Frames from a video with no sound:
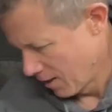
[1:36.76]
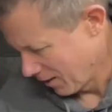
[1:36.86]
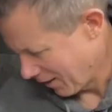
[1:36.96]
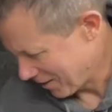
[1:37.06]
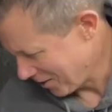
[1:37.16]

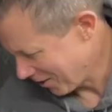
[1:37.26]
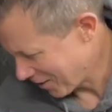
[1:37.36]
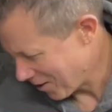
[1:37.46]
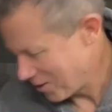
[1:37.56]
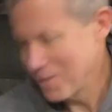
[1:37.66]
Let's look
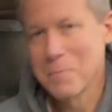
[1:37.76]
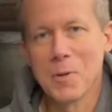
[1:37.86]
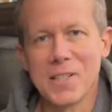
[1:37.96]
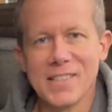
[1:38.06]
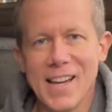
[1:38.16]
though.
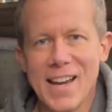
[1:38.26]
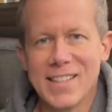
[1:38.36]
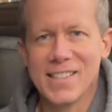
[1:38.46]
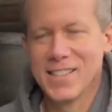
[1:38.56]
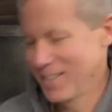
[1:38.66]
Pretty
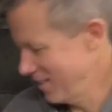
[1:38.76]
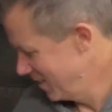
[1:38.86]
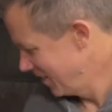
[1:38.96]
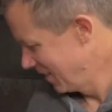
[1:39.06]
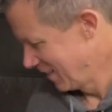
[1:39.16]
psyched.
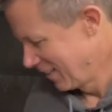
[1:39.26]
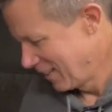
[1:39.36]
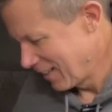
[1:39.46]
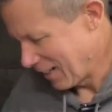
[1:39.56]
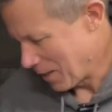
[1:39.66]

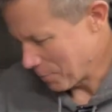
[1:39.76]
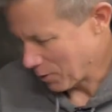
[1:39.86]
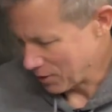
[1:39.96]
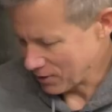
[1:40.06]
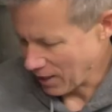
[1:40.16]
I'm
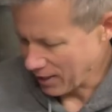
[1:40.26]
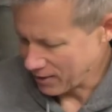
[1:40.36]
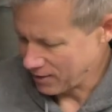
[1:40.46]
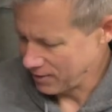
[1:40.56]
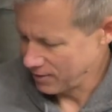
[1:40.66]
pretty
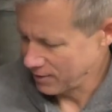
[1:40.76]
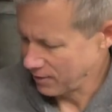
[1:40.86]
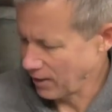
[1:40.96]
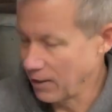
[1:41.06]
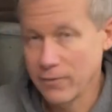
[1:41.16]
psyched.
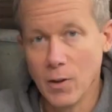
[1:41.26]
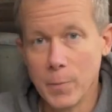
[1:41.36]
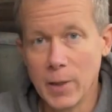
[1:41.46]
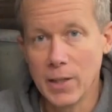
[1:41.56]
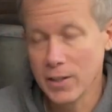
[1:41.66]
Okay, foam
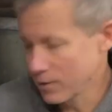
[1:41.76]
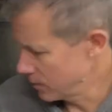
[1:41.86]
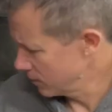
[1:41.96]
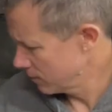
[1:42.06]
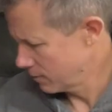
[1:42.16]
peanuts.
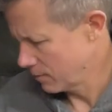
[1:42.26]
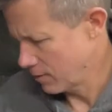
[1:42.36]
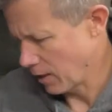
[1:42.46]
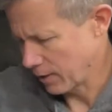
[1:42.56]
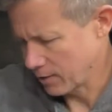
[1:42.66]

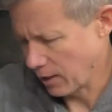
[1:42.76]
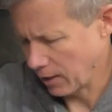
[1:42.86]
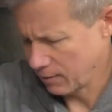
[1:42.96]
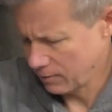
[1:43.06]
Not exciting.